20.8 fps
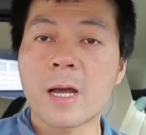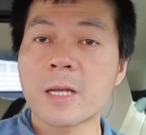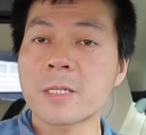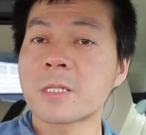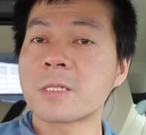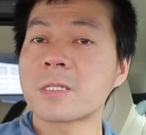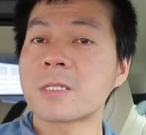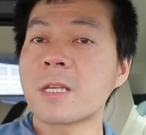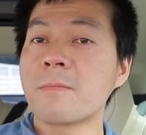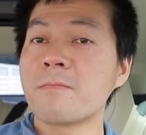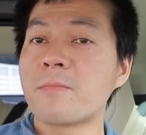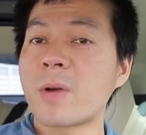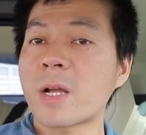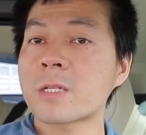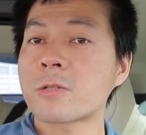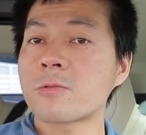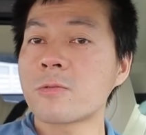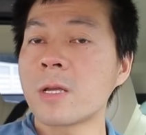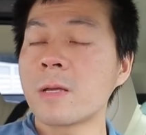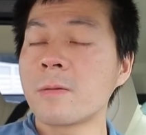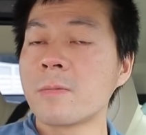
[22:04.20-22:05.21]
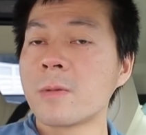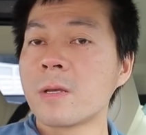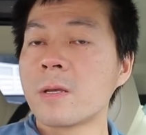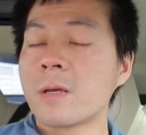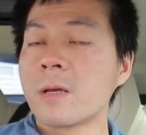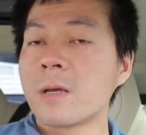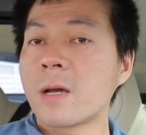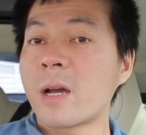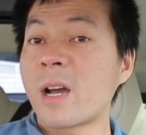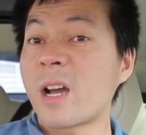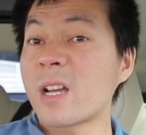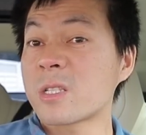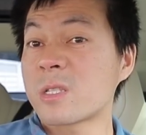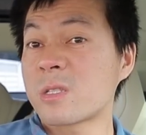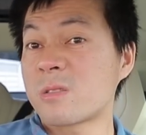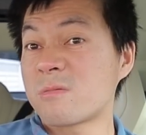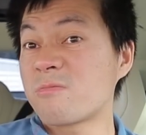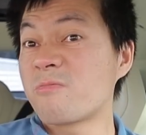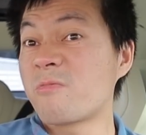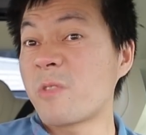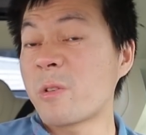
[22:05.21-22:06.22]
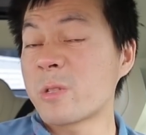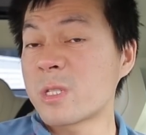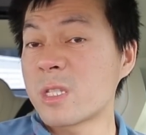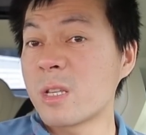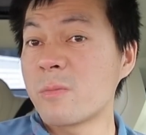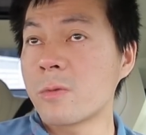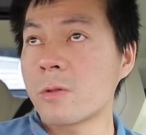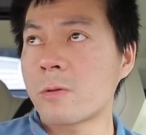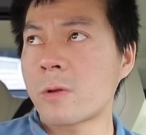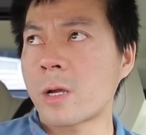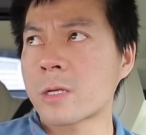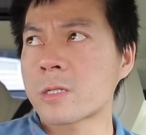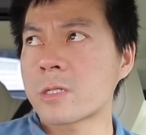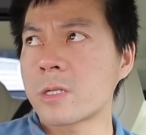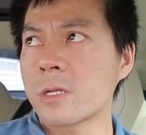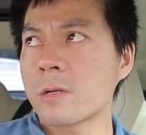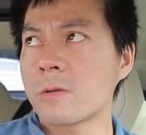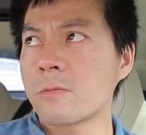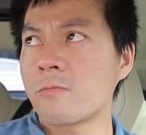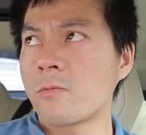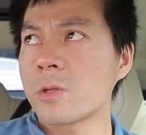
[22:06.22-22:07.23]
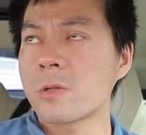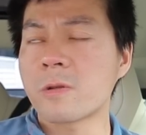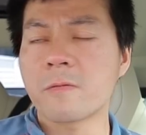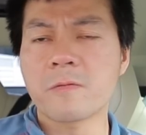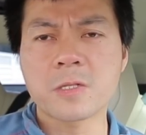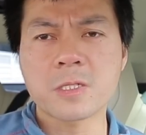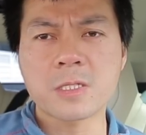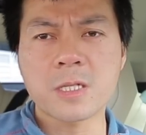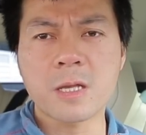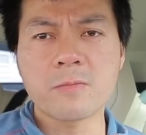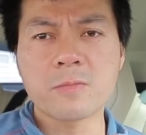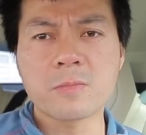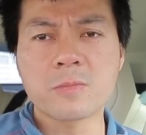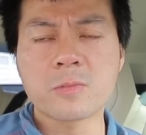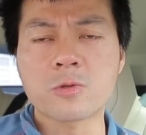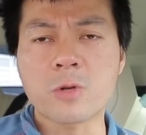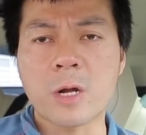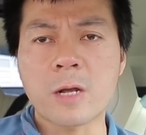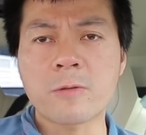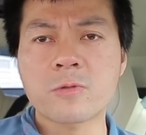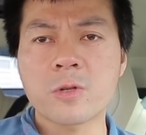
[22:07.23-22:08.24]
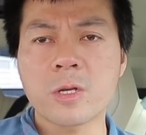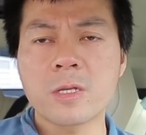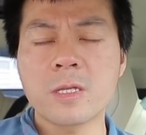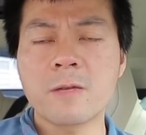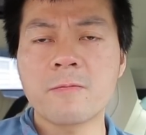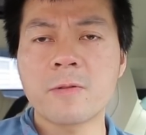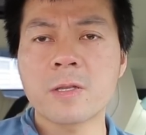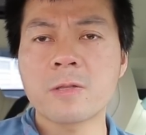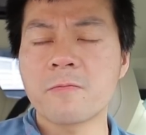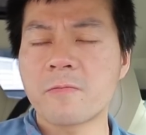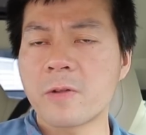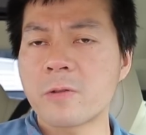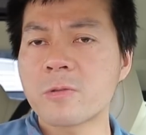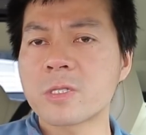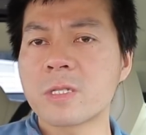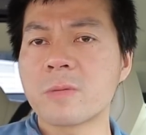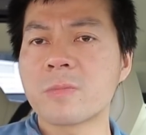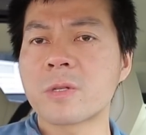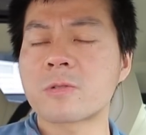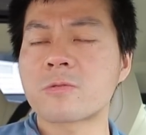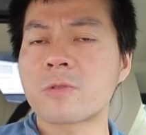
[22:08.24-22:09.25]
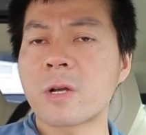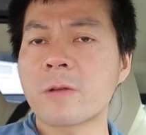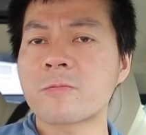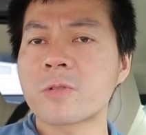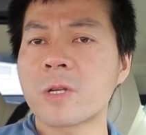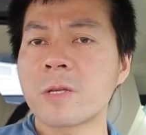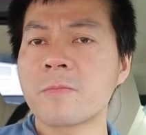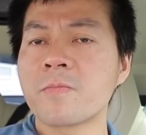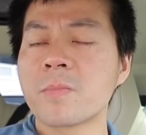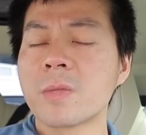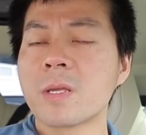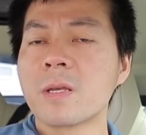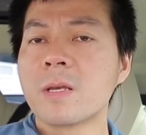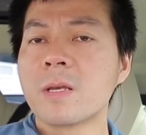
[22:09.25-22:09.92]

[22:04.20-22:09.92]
has the same battery, has very similar, actually one of the same drivetrain, even very similar drivetrain.